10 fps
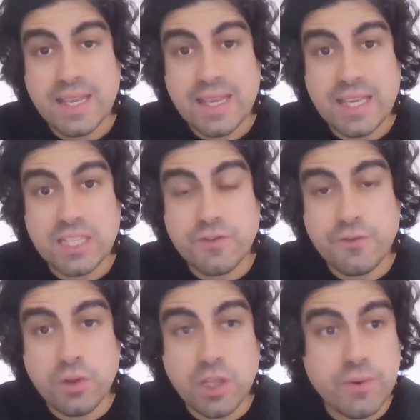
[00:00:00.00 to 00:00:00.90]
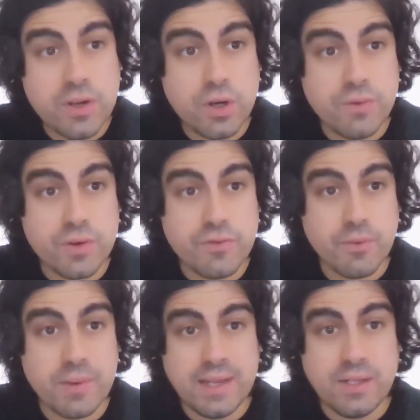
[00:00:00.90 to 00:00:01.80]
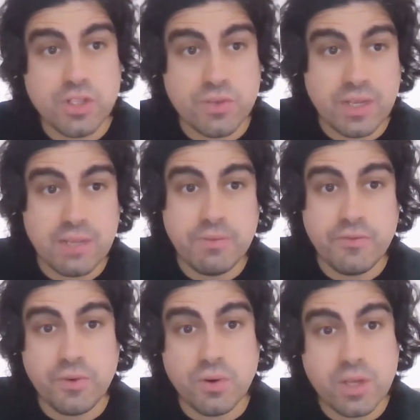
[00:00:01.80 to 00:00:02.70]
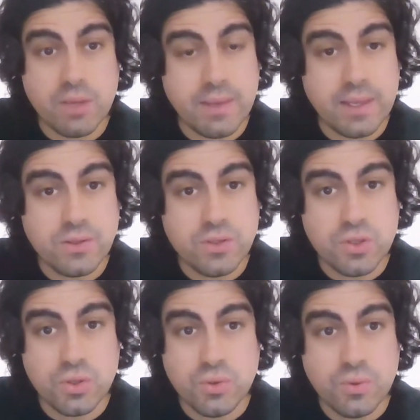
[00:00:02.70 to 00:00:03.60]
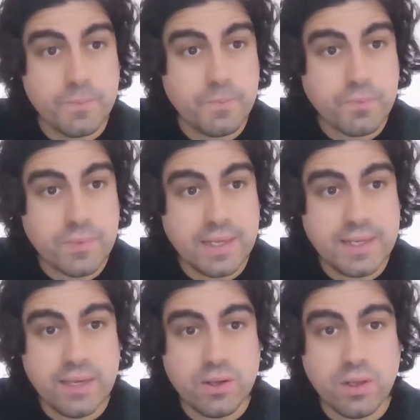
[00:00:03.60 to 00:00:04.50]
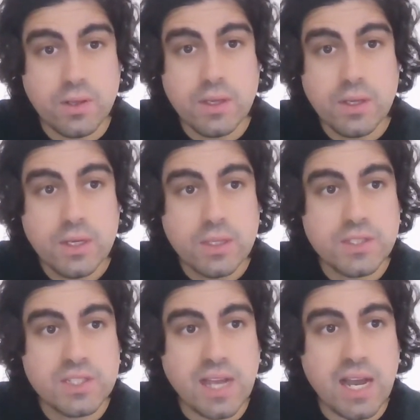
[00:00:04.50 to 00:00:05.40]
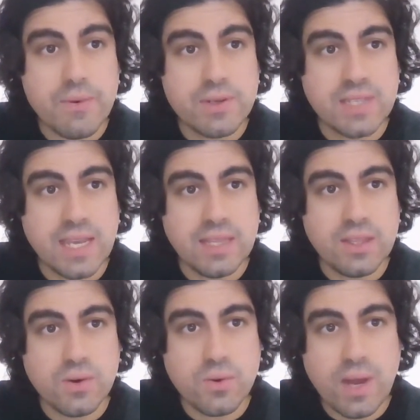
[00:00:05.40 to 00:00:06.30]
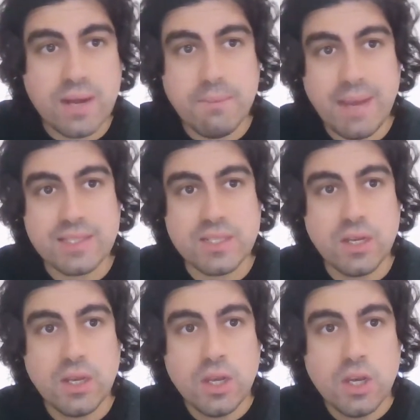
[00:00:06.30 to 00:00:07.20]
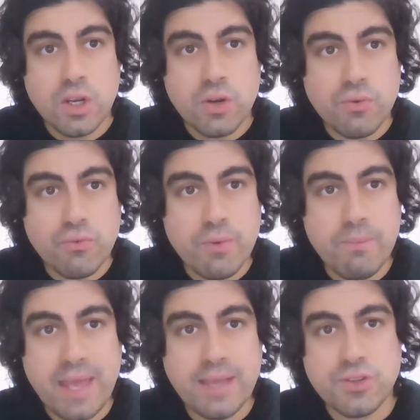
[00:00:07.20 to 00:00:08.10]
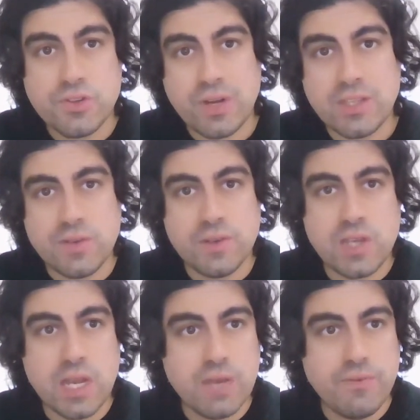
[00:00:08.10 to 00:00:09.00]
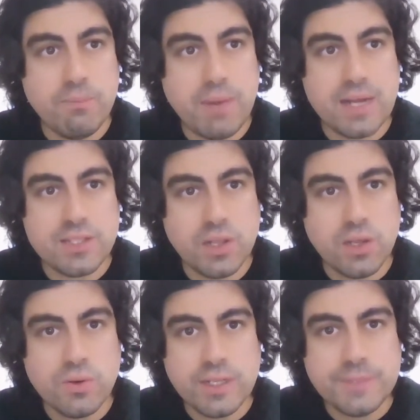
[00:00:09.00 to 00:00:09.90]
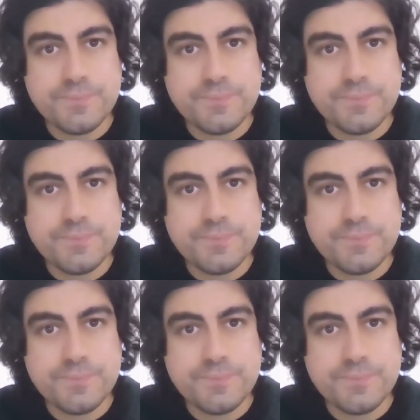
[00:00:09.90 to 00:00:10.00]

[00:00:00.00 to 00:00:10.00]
is fully recovered from an injury before committing to a deal. Star are saying that Juan Mata remains a transfer target for Barcelona.